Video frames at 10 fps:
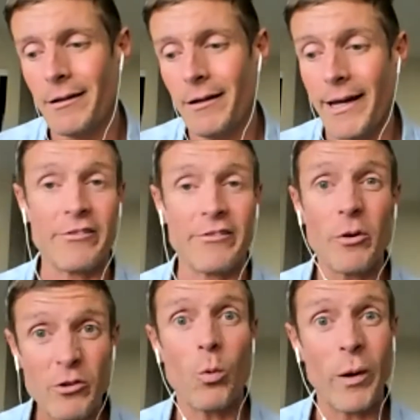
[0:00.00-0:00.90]
after
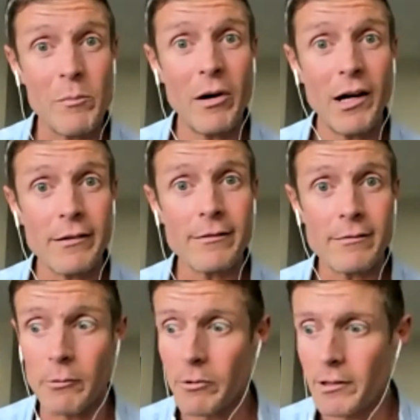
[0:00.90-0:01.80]
about 20
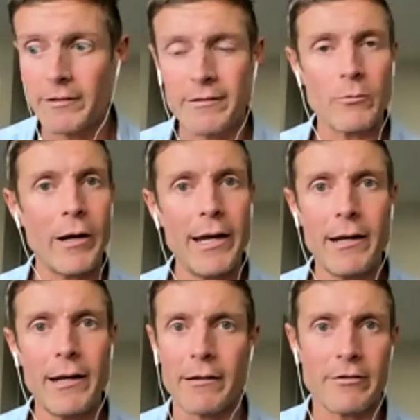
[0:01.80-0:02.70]
months, I released the
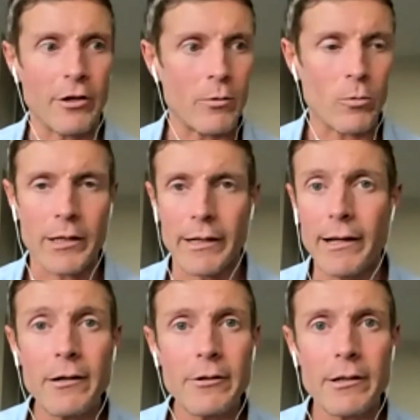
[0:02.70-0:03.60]
weight. I started working
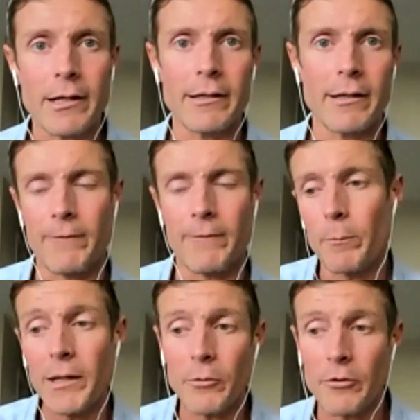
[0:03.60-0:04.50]
out. I
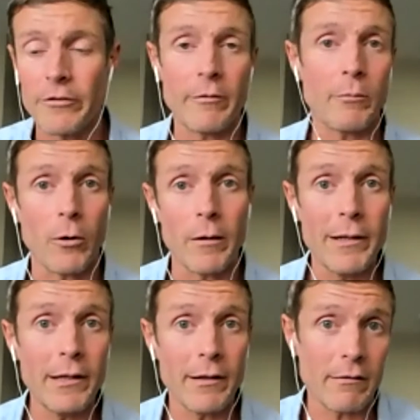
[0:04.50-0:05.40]
found people to support
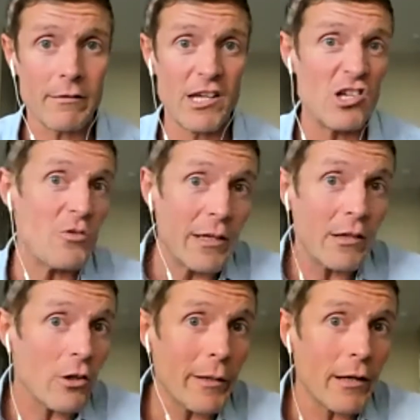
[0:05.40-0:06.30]
me and teach me a
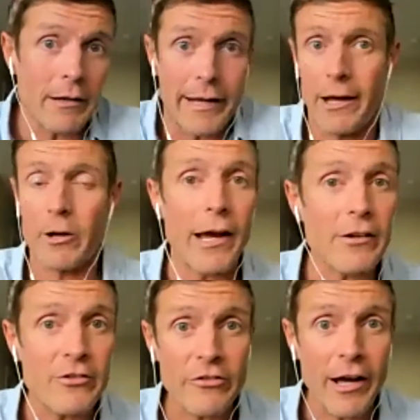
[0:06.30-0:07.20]
little bit on how to
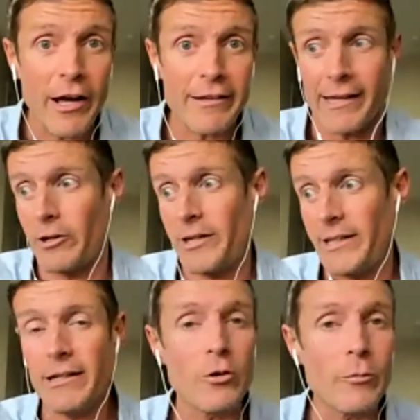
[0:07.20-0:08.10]
exercise, how to
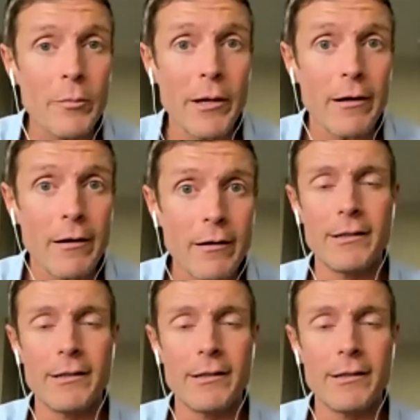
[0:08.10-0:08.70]
eat a little bit better.